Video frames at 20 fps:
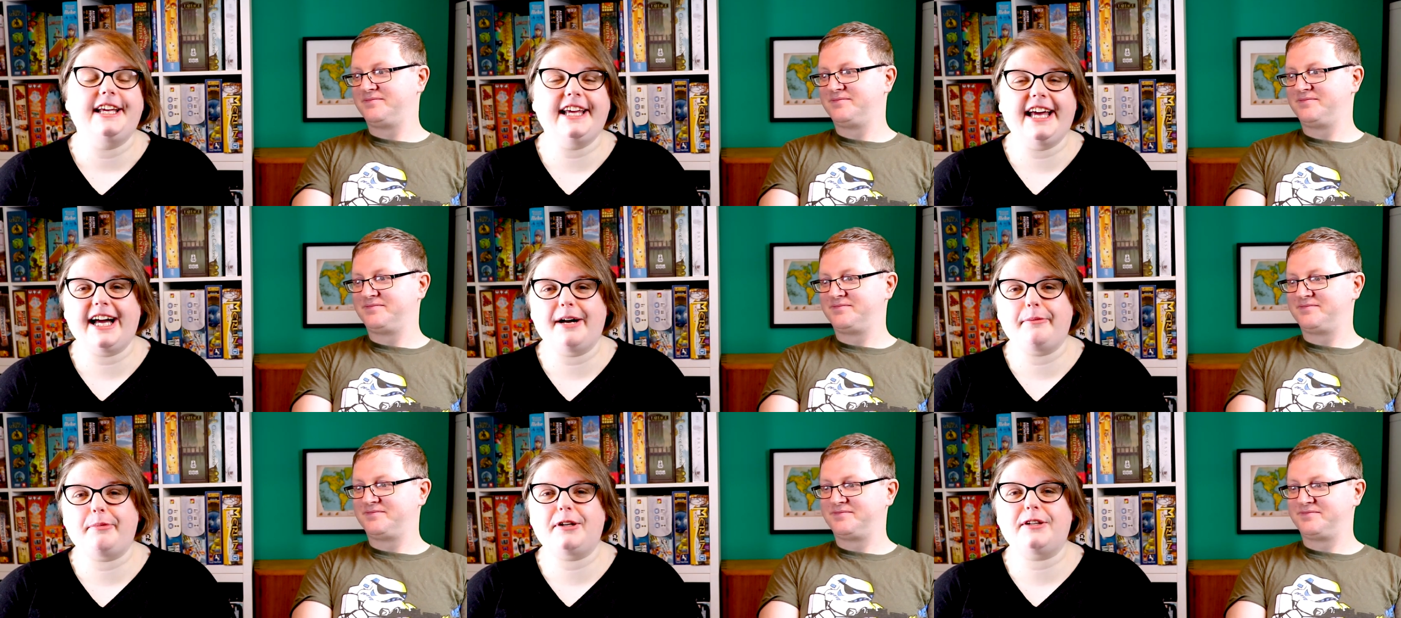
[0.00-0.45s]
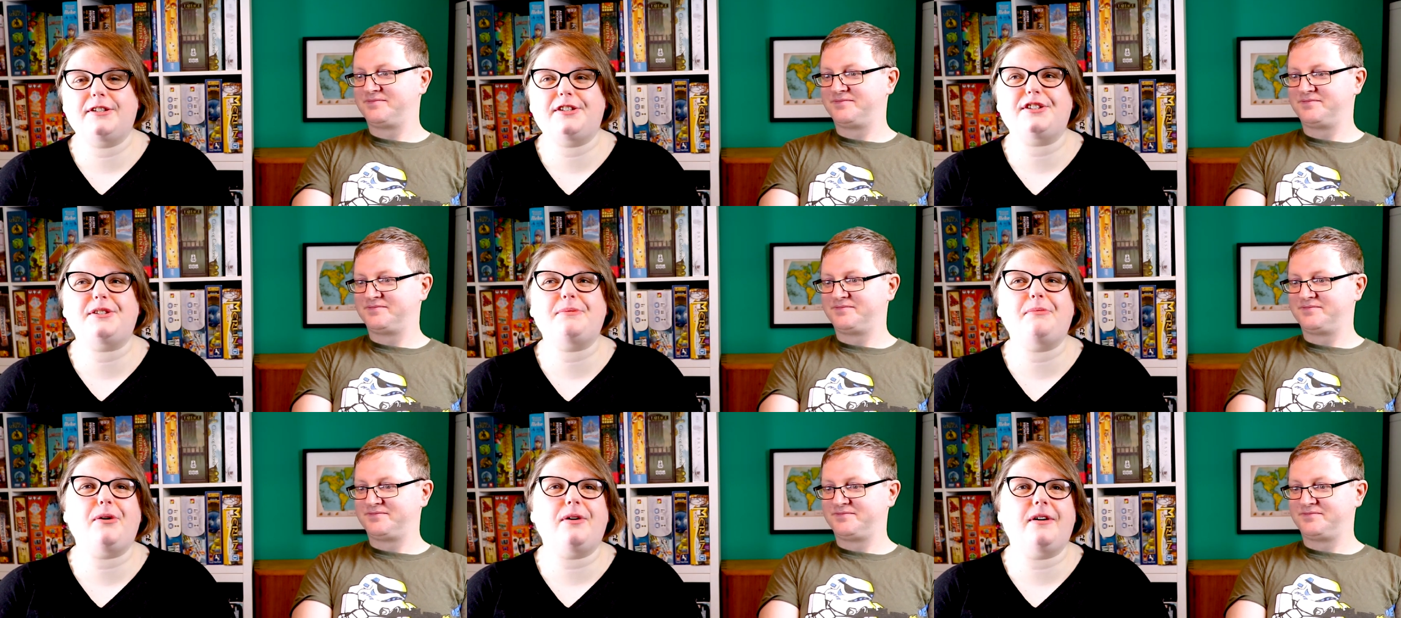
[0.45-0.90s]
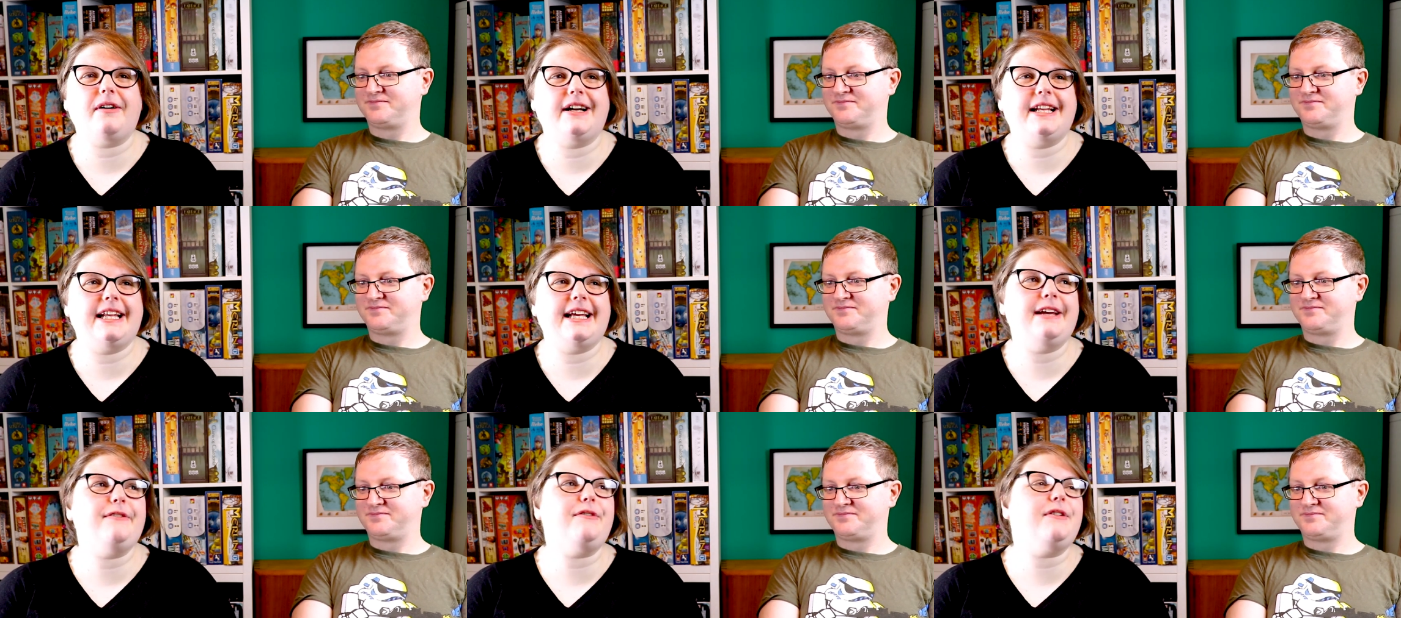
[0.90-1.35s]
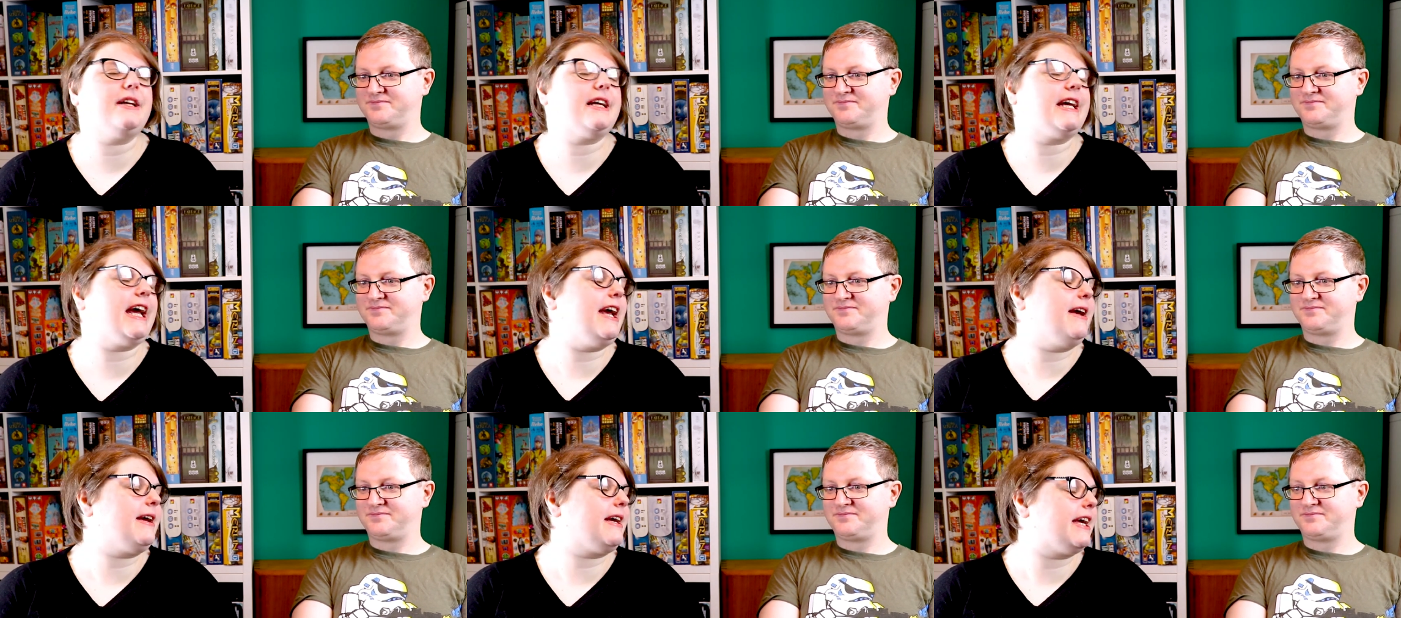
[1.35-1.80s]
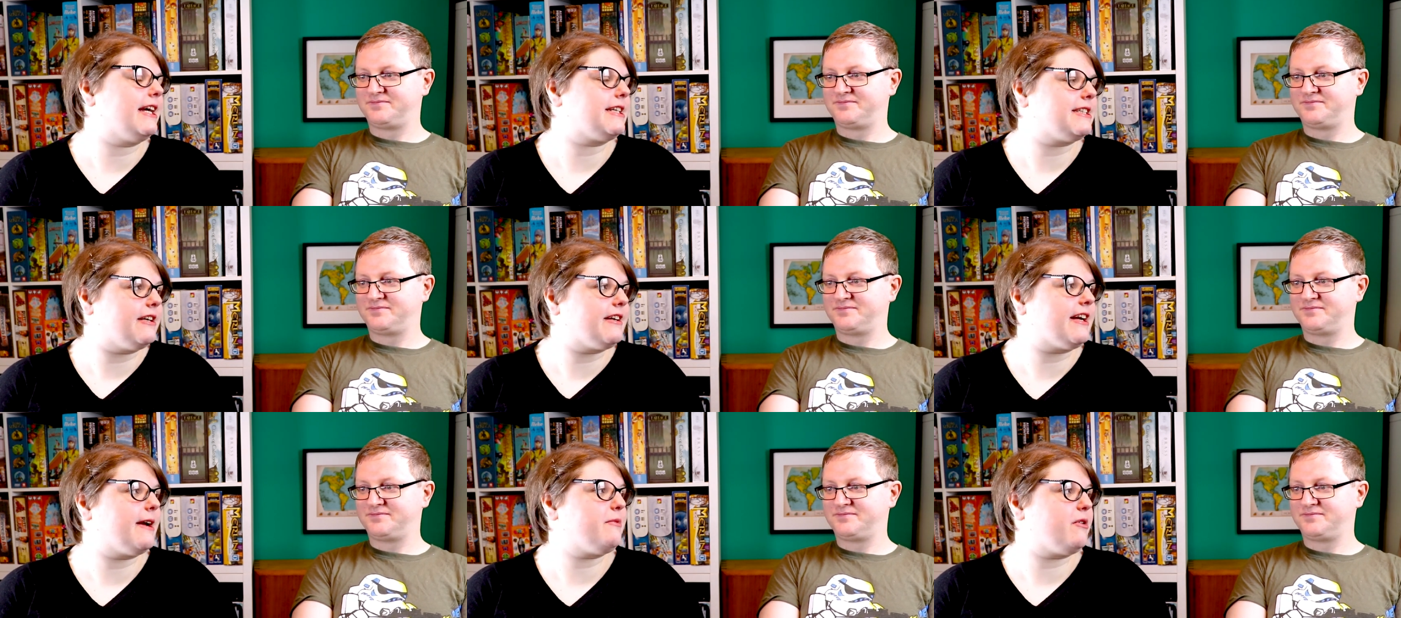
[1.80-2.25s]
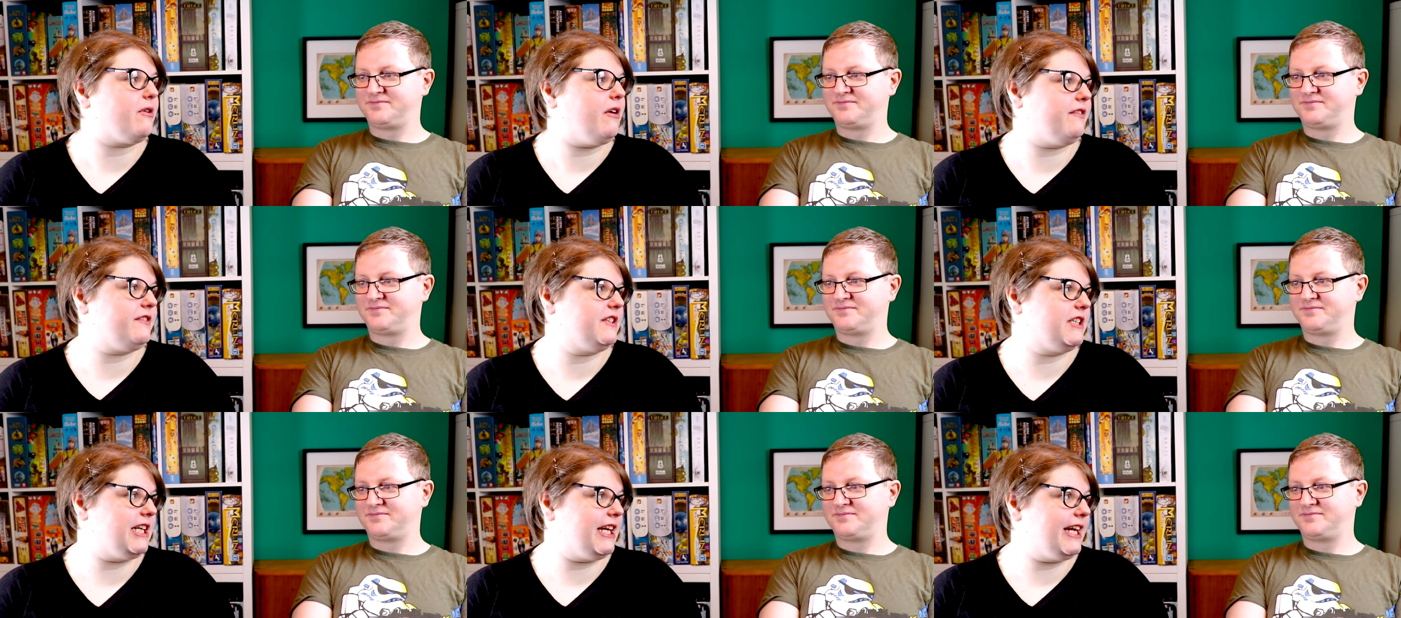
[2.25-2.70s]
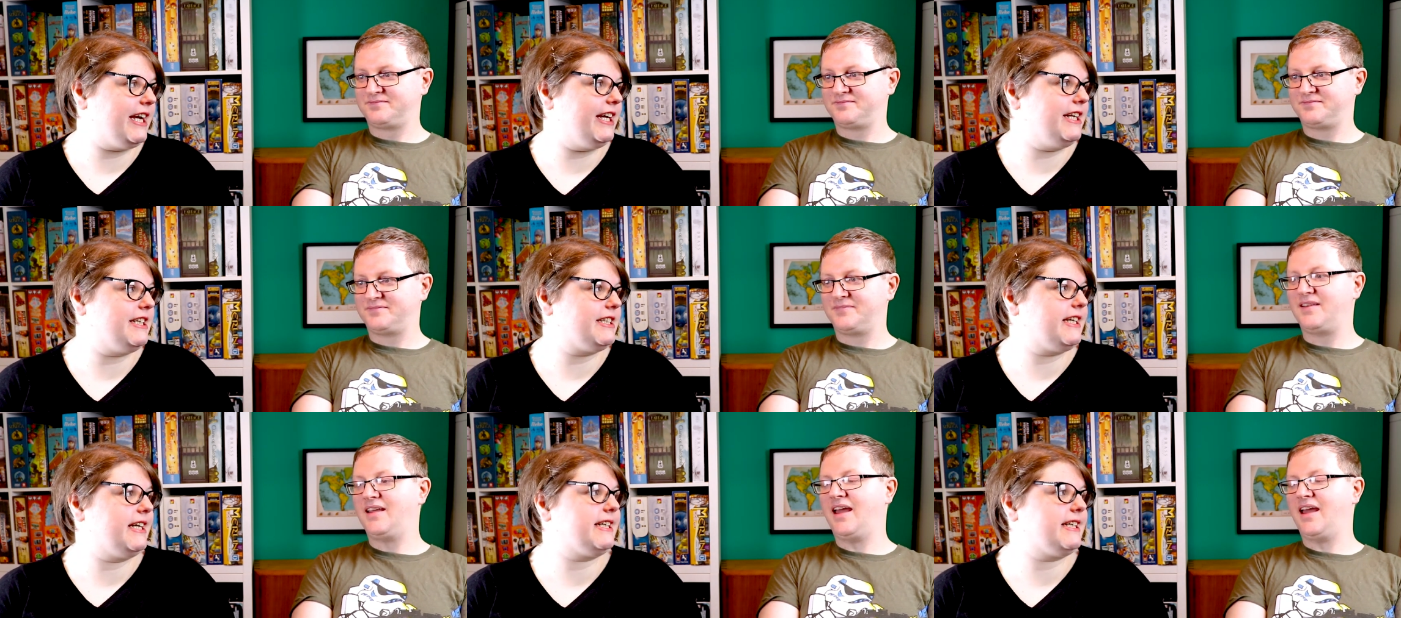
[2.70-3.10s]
Speaker 1: Yeah, but it's just more uh, even game Kickstarter games are often delayed.